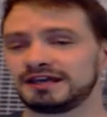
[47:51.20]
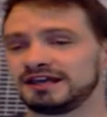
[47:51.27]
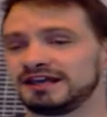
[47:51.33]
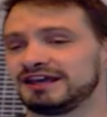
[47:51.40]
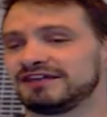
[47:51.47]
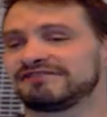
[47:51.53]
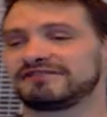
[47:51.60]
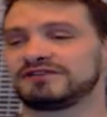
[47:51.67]

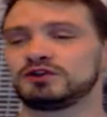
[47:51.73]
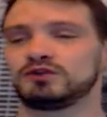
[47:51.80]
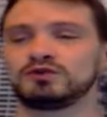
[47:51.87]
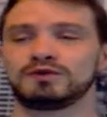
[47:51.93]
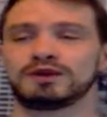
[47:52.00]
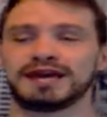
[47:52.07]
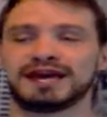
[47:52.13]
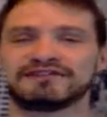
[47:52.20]
If
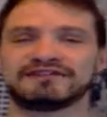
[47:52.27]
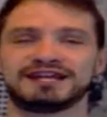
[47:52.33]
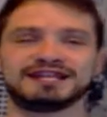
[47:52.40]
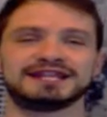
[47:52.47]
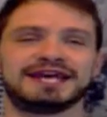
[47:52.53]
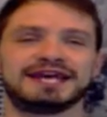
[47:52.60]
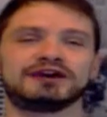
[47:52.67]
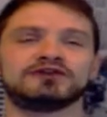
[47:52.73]
you have a
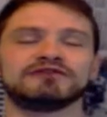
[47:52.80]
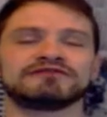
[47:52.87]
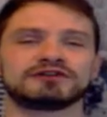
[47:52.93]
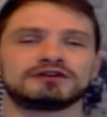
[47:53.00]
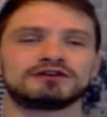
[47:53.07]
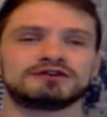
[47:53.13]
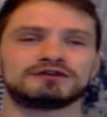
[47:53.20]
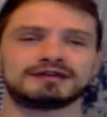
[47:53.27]

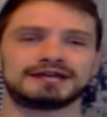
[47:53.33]
layover,